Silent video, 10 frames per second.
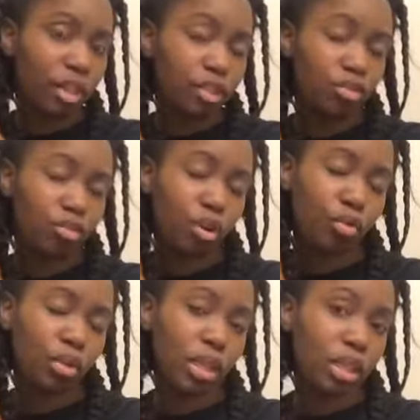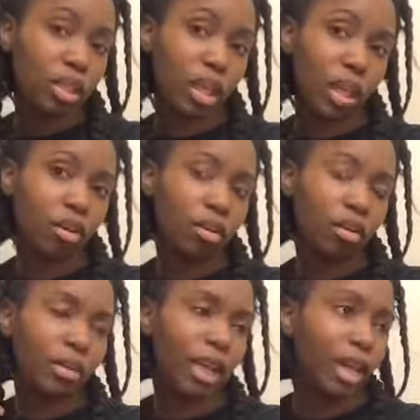that you know years later you're
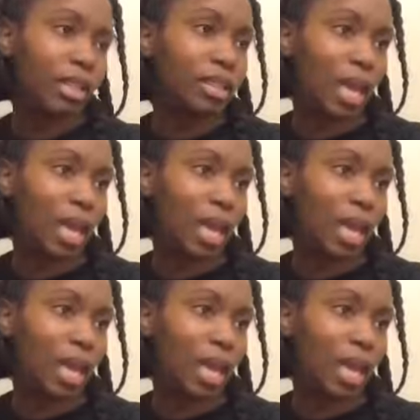going to be like,